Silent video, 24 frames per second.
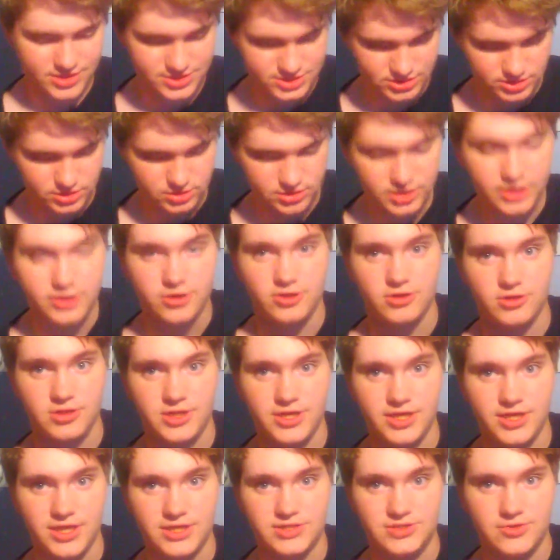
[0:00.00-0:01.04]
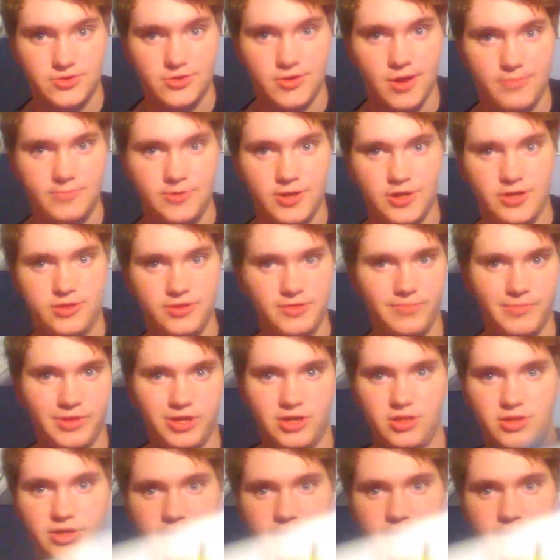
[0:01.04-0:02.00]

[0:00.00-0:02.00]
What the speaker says: is literally interrupted in the middle.